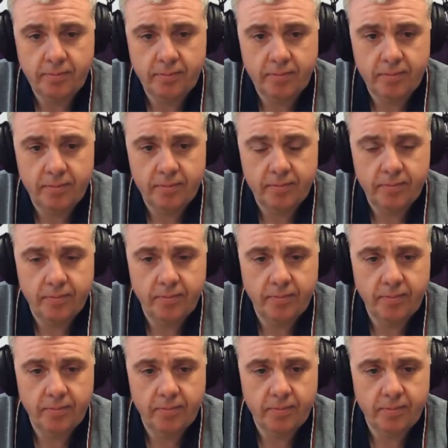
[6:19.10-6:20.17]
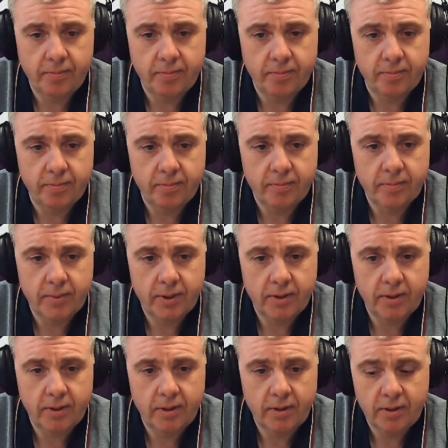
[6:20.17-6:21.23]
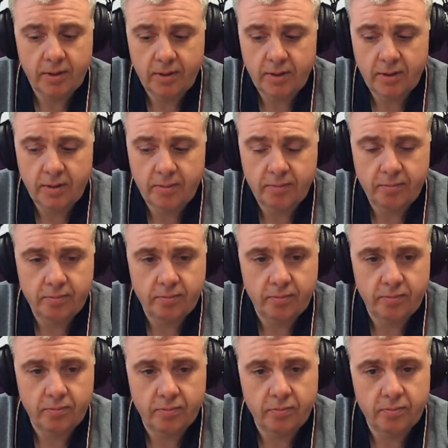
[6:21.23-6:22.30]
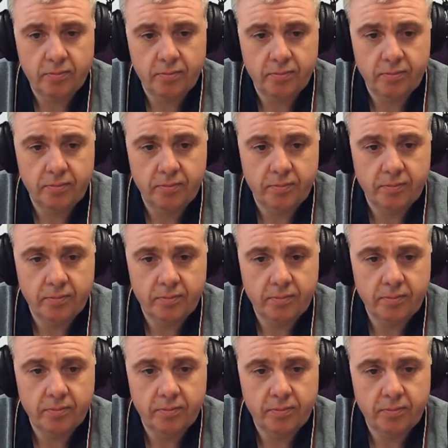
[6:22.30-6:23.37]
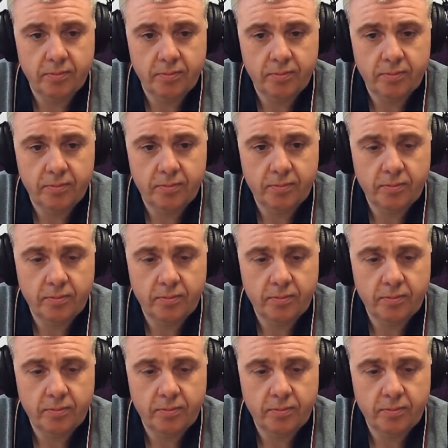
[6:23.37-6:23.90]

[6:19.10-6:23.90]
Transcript: The person shown says nothing.